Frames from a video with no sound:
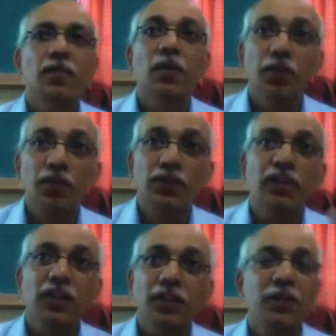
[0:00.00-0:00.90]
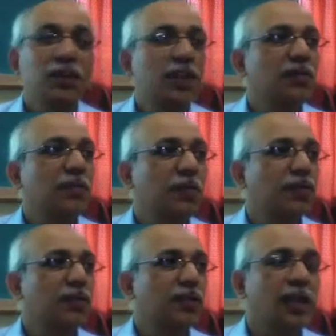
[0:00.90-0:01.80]
Processor. It must have a
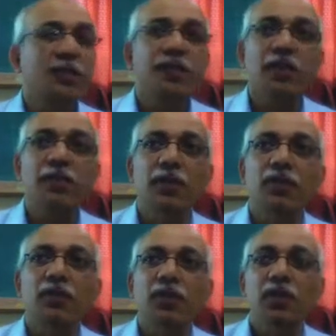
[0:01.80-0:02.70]
processor as far as possible,